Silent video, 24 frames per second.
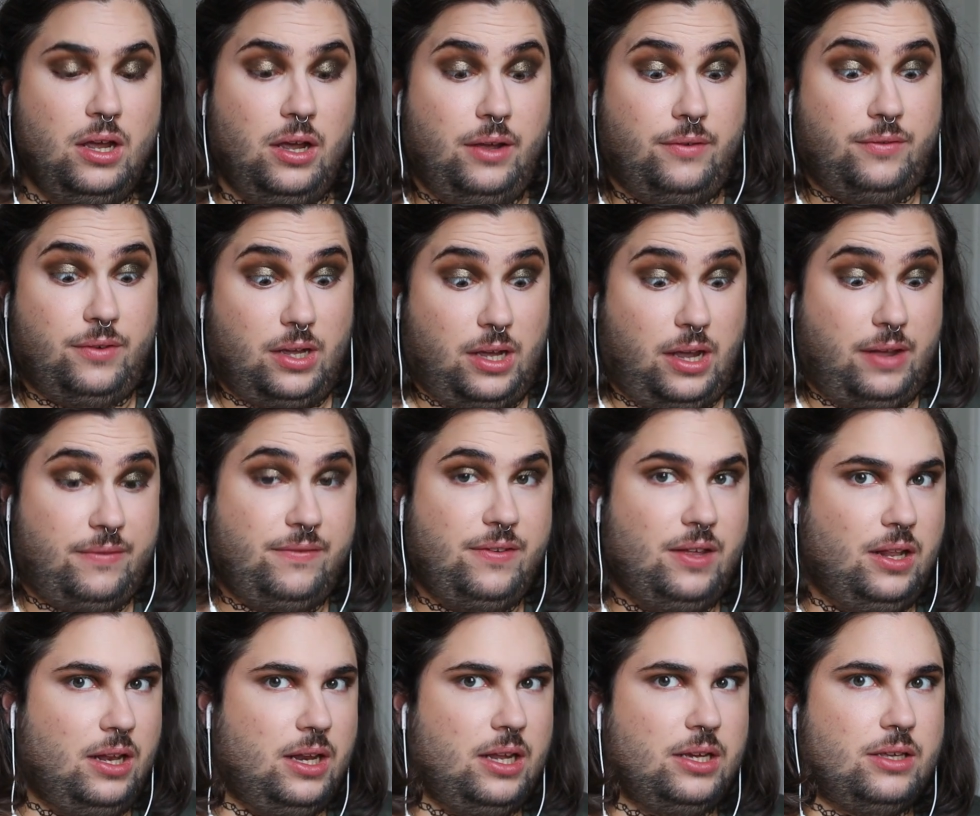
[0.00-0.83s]
I
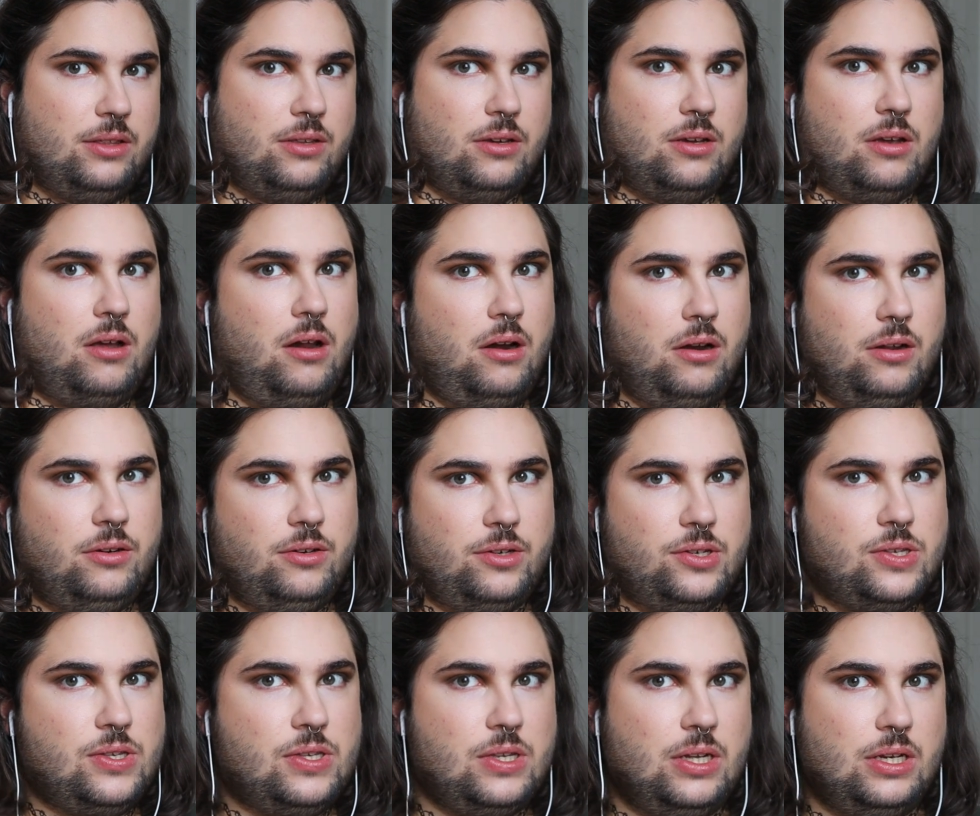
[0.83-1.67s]
feel like the color
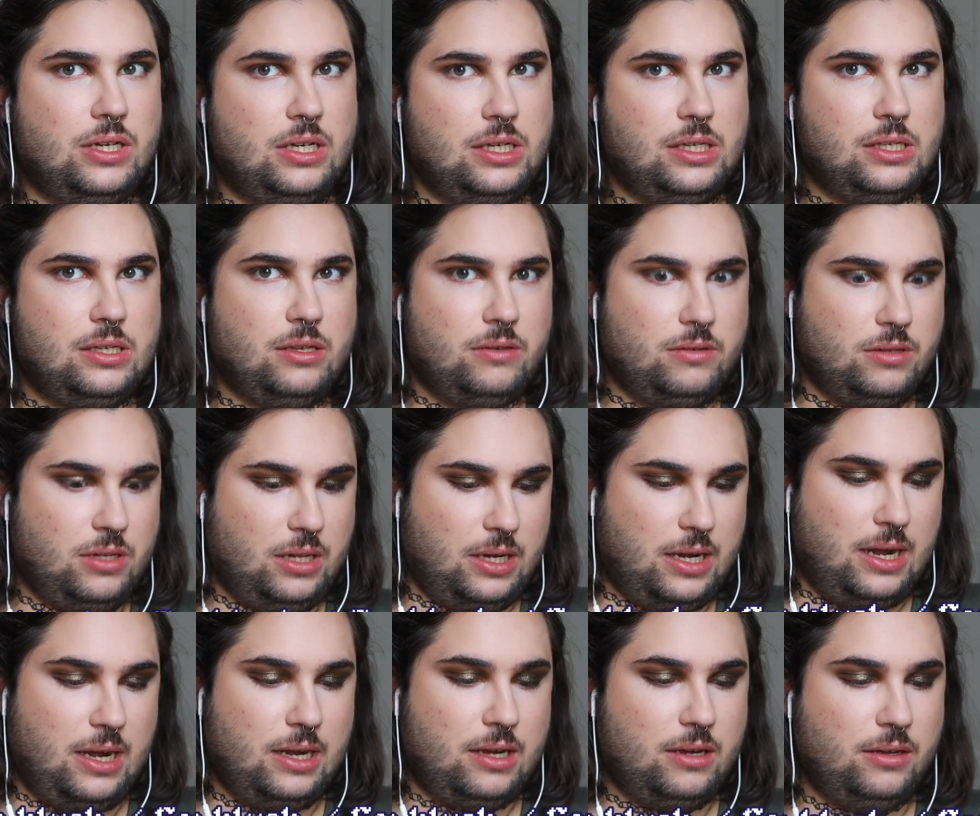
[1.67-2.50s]
looks stunning. So I was
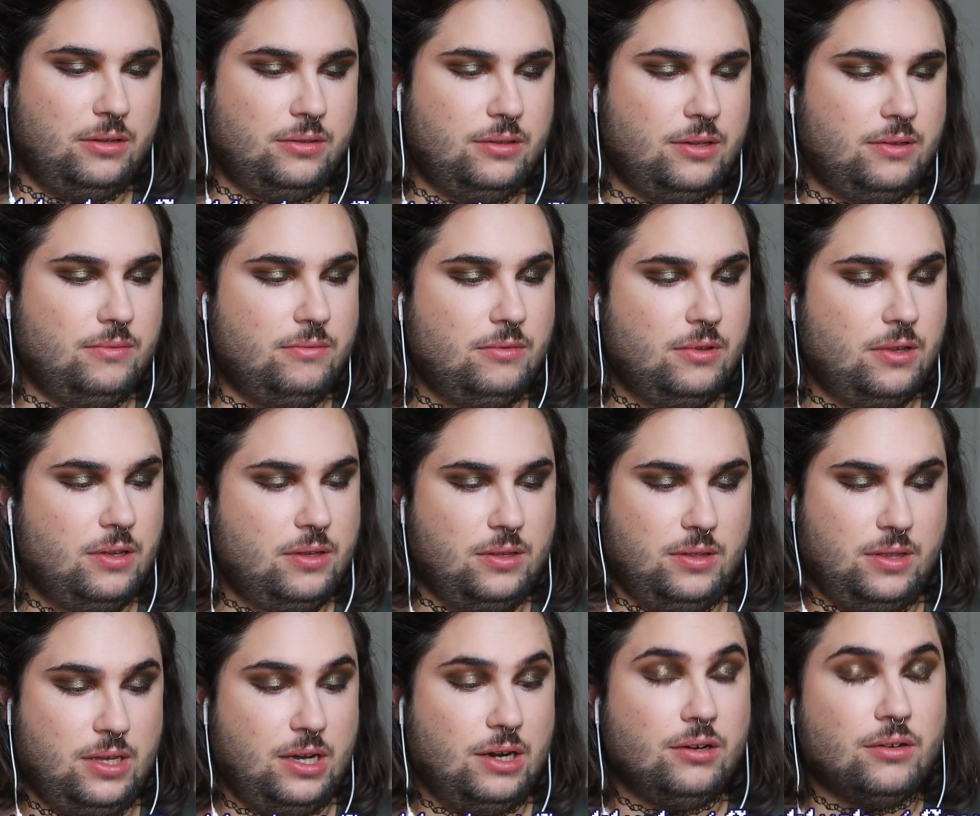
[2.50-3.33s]
like, I can't.
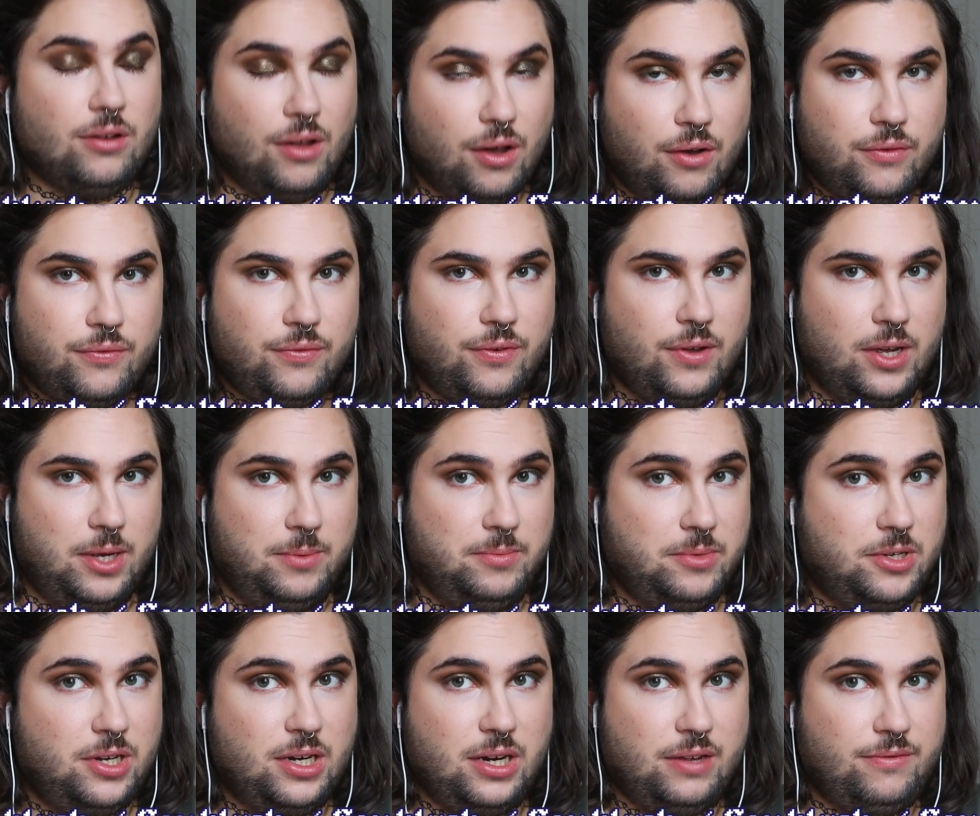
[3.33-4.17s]
They're on offer.
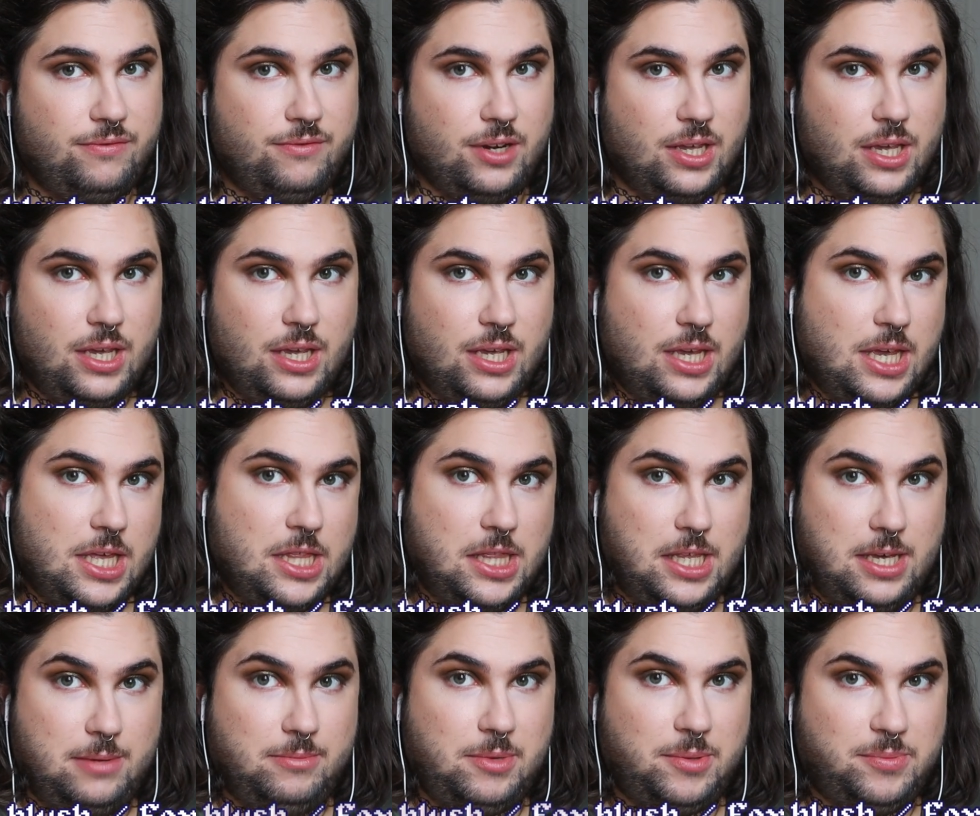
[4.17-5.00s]
I'm going to freaking
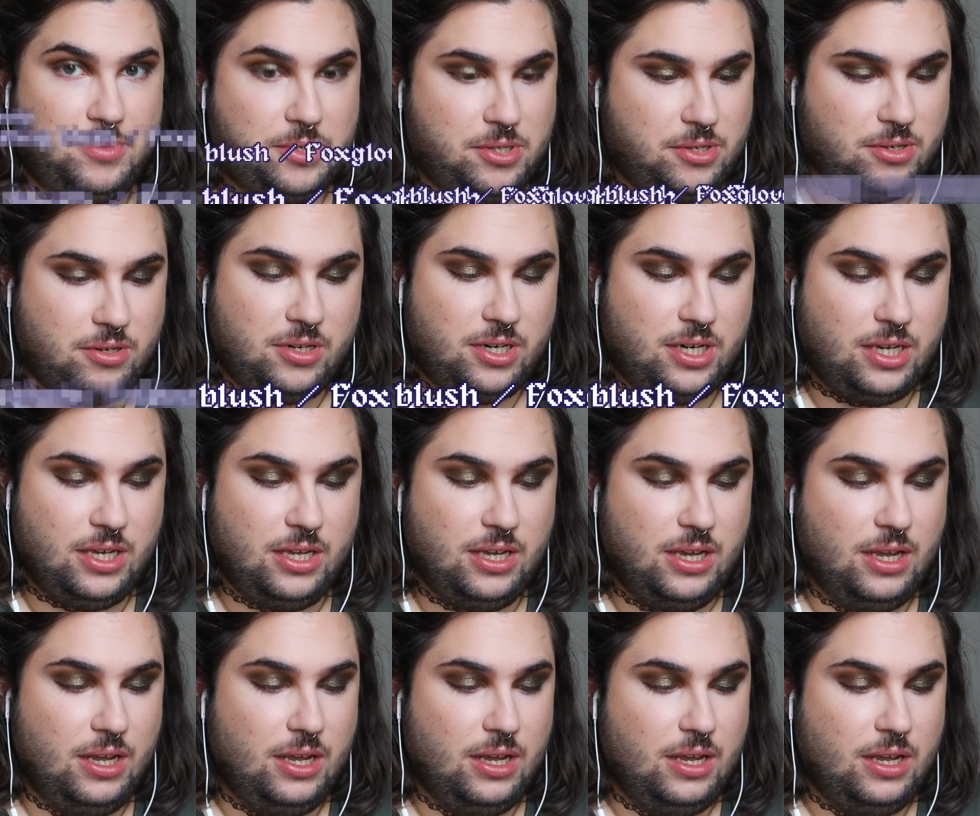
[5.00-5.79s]
get them. I'm sorry.